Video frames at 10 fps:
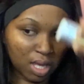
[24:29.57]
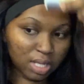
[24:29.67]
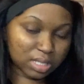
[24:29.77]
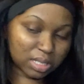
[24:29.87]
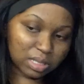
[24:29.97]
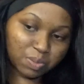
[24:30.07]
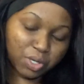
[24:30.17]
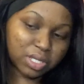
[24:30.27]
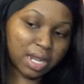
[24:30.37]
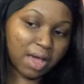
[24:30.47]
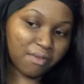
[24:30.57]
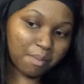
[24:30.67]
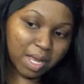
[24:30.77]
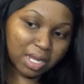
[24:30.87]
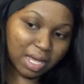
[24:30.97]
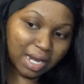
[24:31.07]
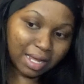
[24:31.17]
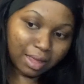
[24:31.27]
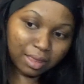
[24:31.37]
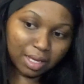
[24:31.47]
does this person have money?
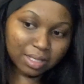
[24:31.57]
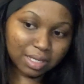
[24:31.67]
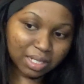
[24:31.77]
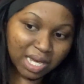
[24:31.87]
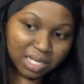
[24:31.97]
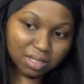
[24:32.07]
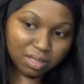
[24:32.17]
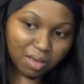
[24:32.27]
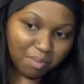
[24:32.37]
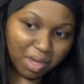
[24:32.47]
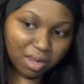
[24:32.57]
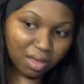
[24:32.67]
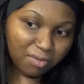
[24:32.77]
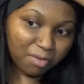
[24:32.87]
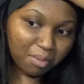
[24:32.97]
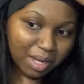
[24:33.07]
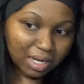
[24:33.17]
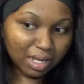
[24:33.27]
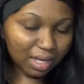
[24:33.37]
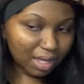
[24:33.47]
Another thing is that, guys, marrying for
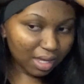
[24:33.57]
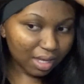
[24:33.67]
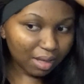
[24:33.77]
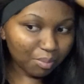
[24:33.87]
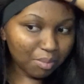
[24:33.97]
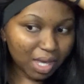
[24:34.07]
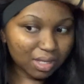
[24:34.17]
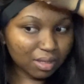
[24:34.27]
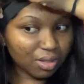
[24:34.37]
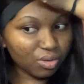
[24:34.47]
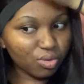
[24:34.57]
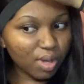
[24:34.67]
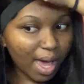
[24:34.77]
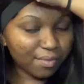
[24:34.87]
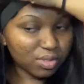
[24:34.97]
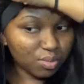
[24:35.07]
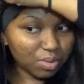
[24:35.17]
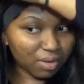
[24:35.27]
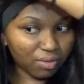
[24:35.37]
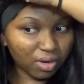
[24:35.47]
money, you have to
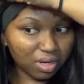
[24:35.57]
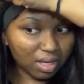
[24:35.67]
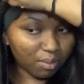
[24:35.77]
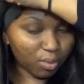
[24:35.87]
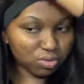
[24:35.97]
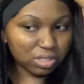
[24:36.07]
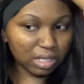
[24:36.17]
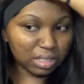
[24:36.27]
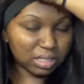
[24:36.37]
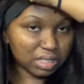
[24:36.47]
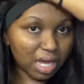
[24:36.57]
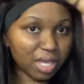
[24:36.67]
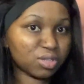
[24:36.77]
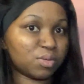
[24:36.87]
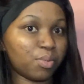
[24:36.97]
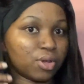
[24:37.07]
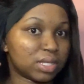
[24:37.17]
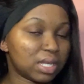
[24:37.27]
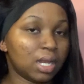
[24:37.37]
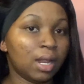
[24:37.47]
be a very emotionally detached
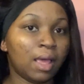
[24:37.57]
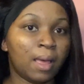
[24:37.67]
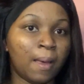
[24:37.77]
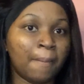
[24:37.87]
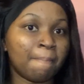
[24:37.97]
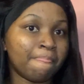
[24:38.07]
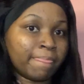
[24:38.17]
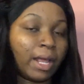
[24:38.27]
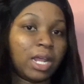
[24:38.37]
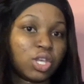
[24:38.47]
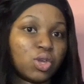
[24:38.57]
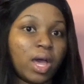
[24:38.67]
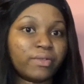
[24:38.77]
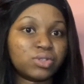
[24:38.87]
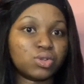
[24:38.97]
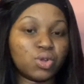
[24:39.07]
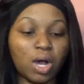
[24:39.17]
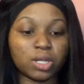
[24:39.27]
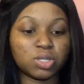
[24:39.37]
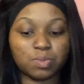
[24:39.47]
person. Like, you have to know
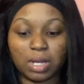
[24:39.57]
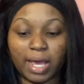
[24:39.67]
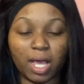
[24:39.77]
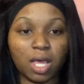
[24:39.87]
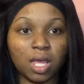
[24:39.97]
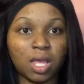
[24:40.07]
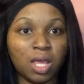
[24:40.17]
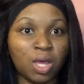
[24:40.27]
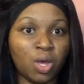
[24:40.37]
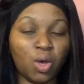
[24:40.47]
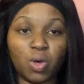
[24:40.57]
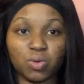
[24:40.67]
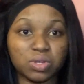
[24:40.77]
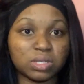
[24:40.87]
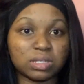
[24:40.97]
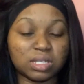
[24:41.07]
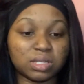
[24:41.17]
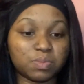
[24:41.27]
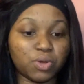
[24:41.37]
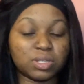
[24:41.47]
how to be like, oh, this
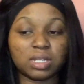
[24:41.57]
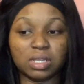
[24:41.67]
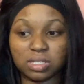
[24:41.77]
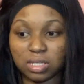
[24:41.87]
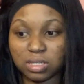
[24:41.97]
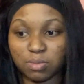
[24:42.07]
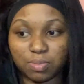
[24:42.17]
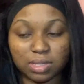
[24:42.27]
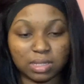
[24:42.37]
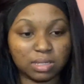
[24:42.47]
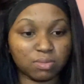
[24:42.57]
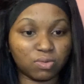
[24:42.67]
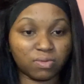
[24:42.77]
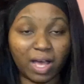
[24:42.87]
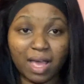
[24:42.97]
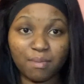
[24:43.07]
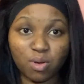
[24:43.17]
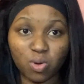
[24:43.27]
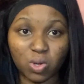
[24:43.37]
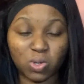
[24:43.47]
person is just a business move. I
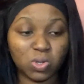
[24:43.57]
go